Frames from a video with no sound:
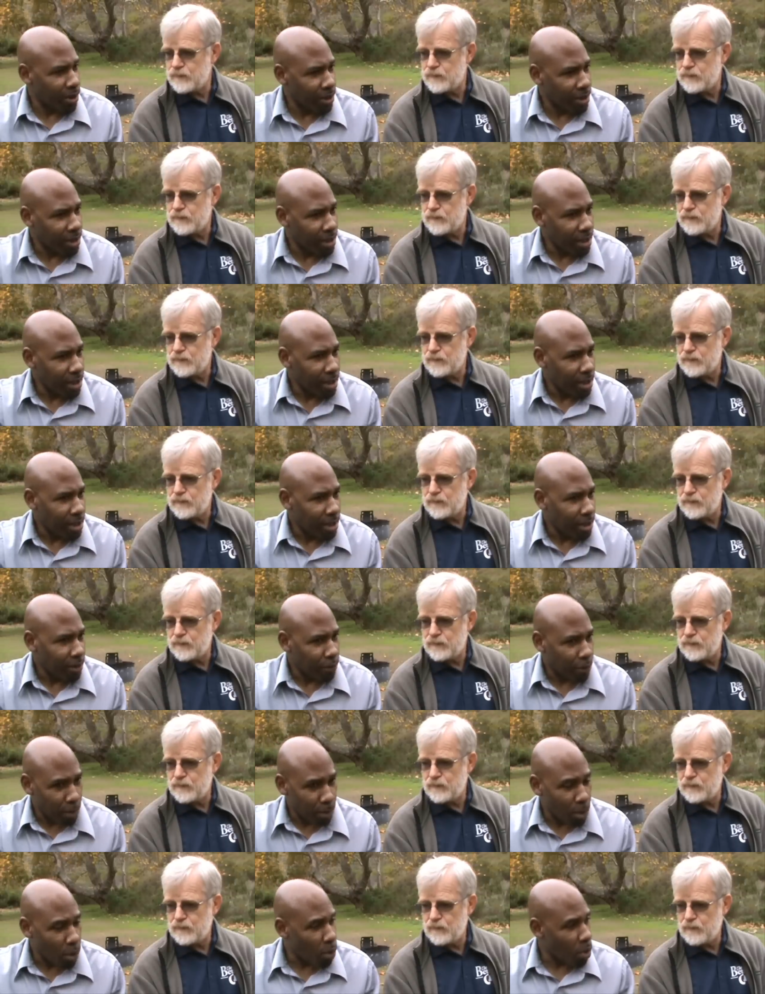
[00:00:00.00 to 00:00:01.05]
Speaker 1: on.
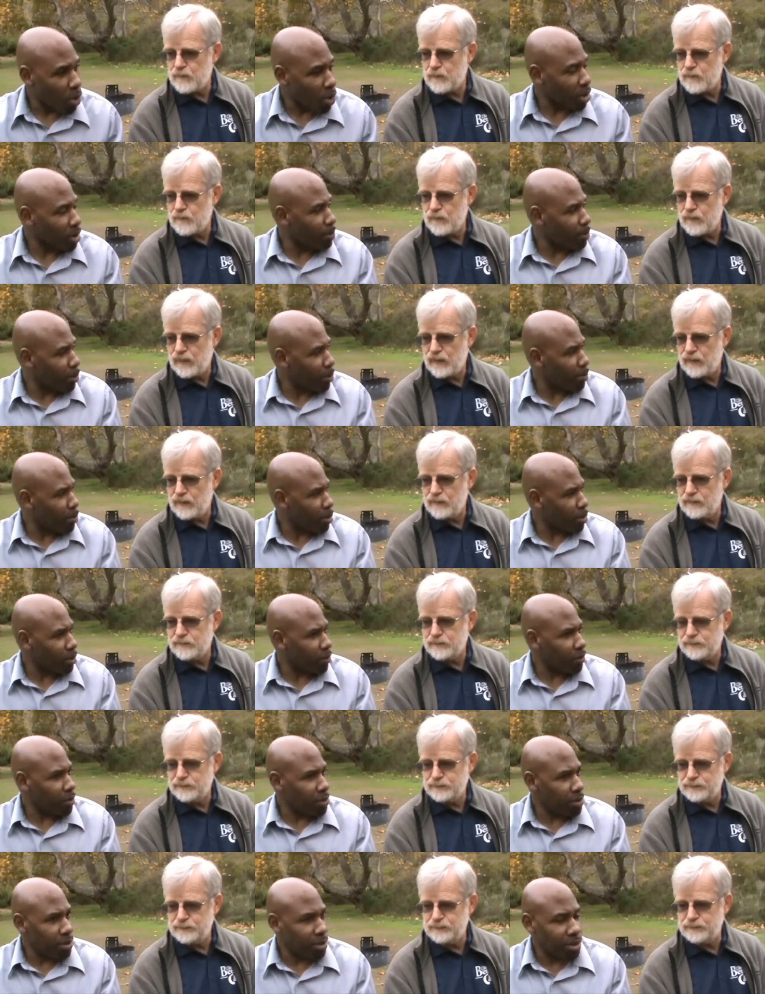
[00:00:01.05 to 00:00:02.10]
From a worldly point of
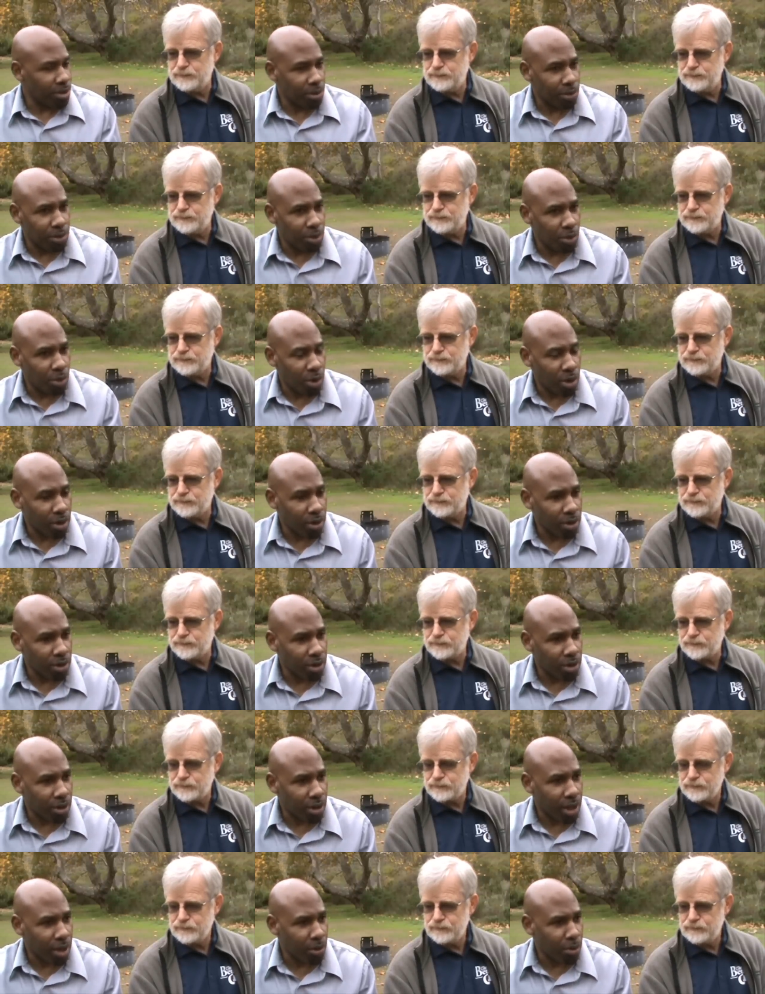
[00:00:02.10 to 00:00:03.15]
view, you, mm -hmm. you, you,
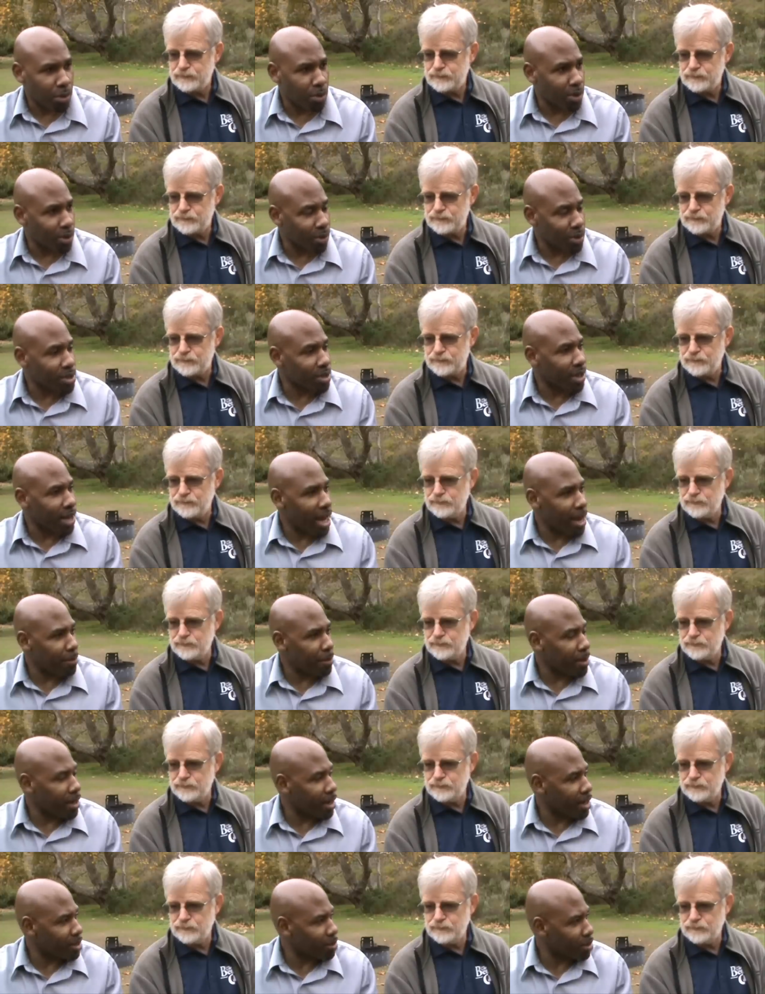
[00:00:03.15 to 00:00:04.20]
wonder, okay, well, what's going to
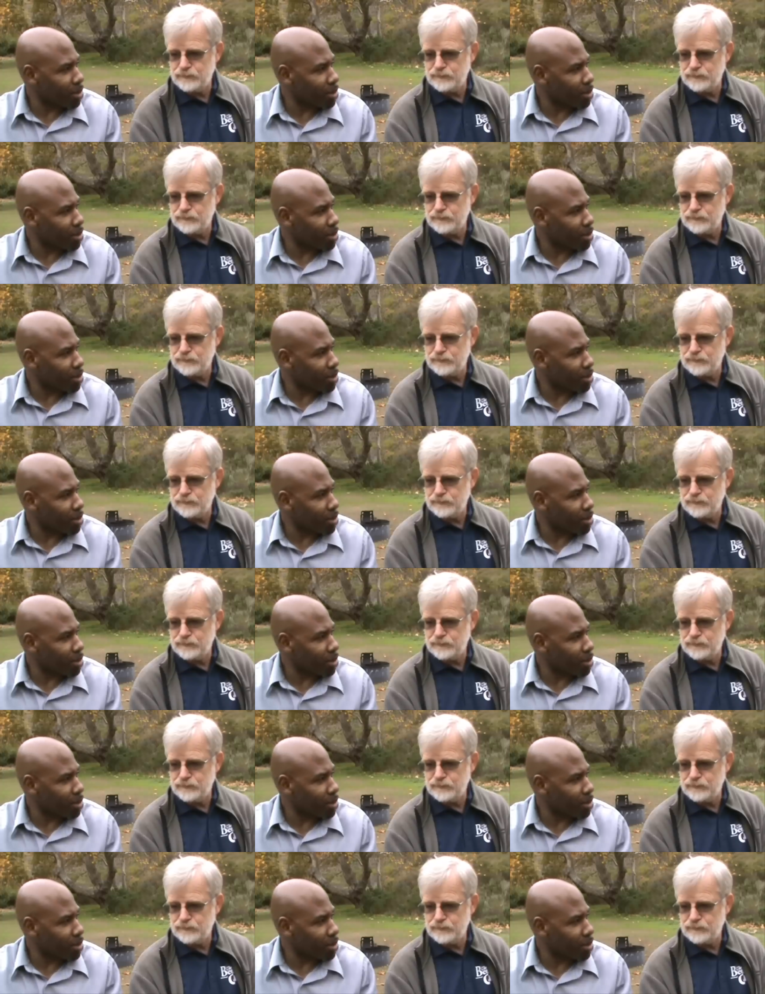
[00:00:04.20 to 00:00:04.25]
happen next?